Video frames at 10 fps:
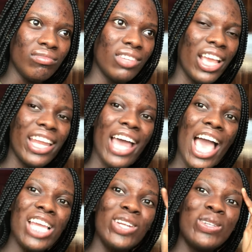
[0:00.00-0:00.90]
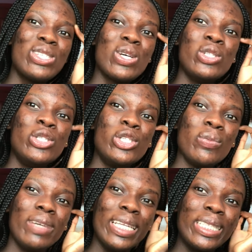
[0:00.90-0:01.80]
And I looked so
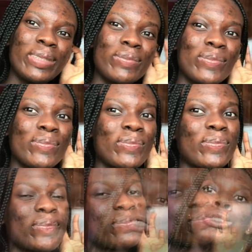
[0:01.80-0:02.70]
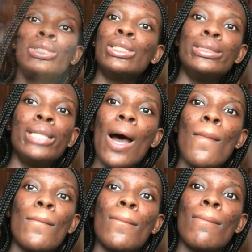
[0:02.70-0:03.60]
stupid. I was looking
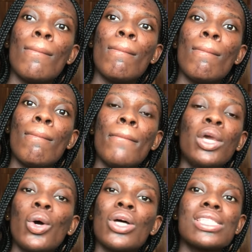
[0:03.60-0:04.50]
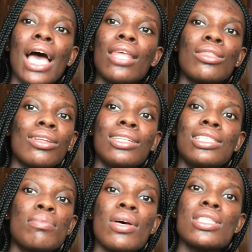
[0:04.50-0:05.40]
dumb. Because I thought that this
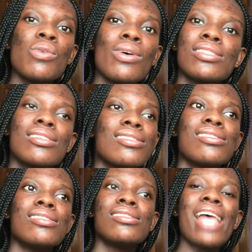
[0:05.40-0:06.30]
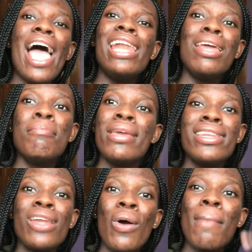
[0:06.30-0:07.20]
person was the enemy. They
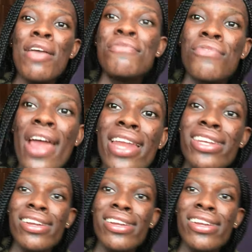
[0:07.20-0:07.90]
were my friend.